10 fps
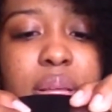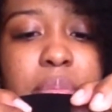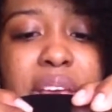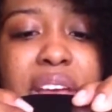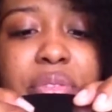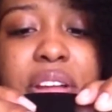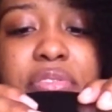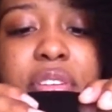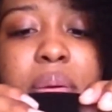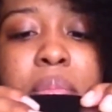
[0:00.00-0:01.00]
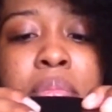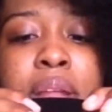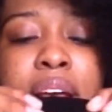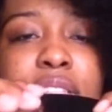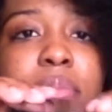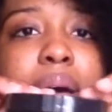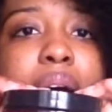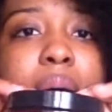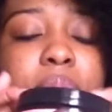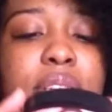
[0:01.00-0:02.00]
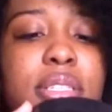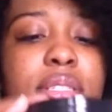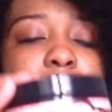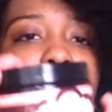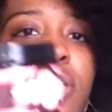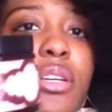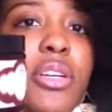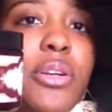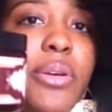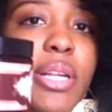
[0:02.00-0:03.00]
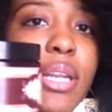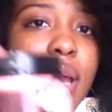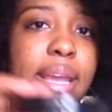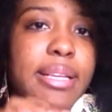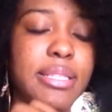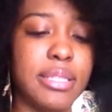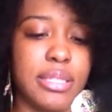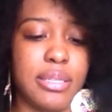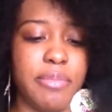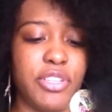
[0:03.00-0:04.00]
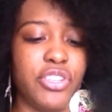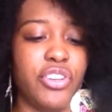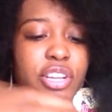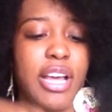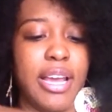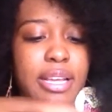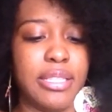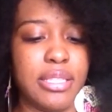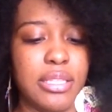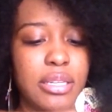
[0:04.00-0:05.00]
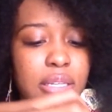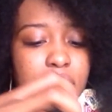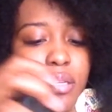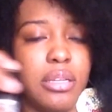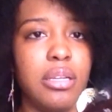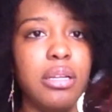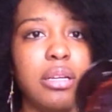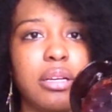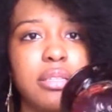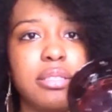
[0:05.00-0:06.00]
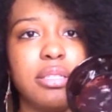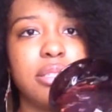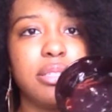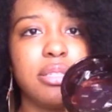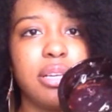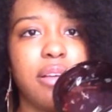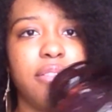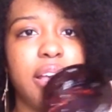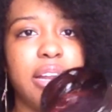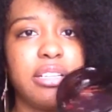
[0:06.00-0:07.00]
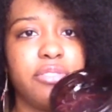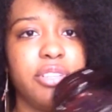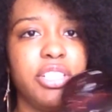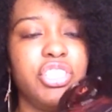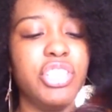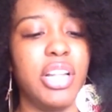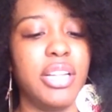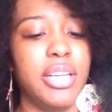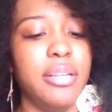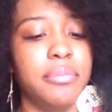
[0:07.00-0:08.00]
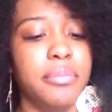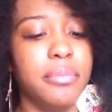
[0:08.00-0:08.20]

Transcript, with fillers: Made right from Nassau, Bahamas. Really nice. Let me show you guys the consistency of that. Is really jelly.